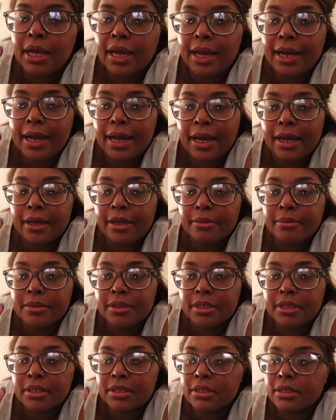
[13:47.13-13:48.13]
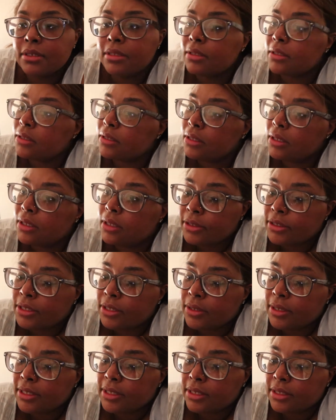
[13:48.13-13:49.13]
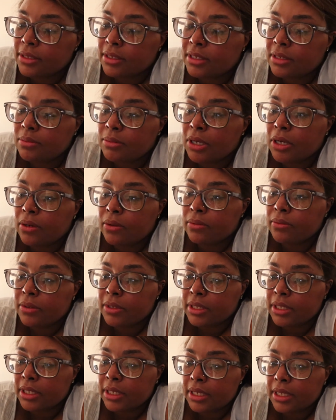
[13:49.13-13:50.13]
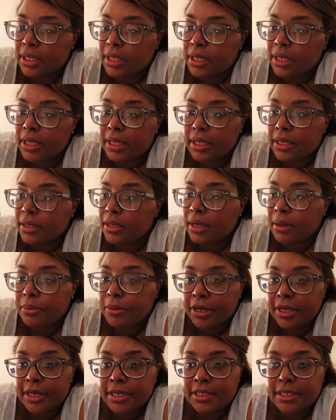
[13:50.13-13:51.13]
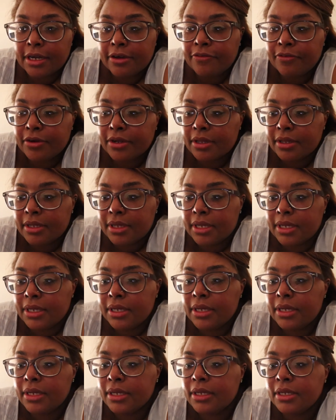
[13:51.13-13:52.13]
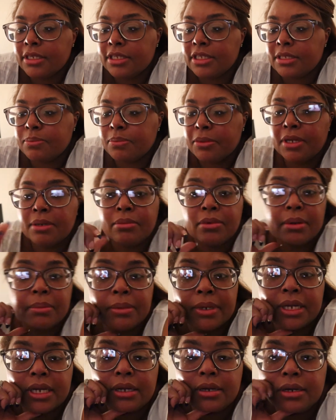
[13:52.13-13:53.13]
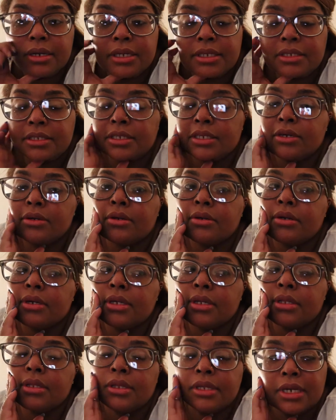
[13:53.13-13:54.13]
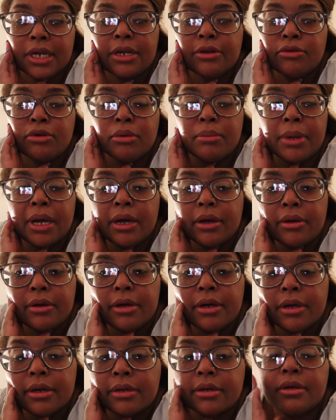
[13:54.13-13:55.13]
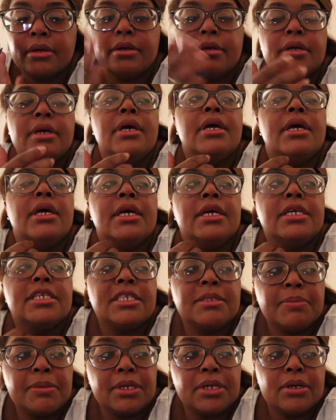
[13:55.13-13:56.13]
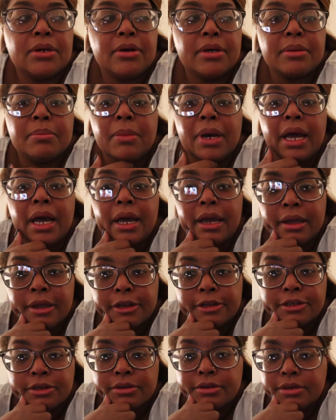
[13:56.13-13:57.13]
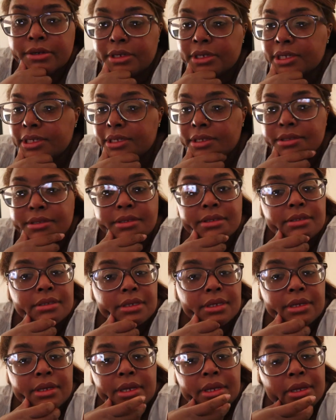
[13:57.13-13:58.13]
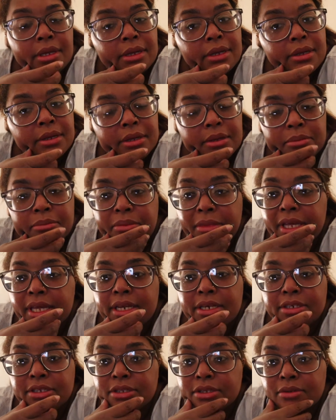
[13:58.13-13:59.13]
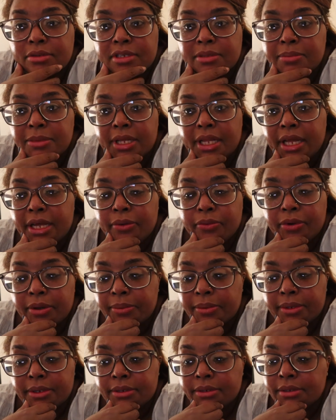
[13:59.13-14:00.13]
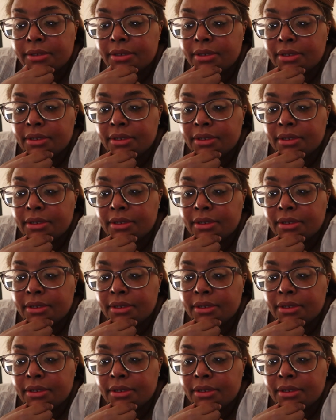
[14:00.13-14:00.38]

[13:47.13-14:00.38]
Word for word: I got him this. So he's going to smell really good. And I'm going to definitely spend more money on his deodorant than I do on my uh, spend on my deodorant. Because men just don't smell like women.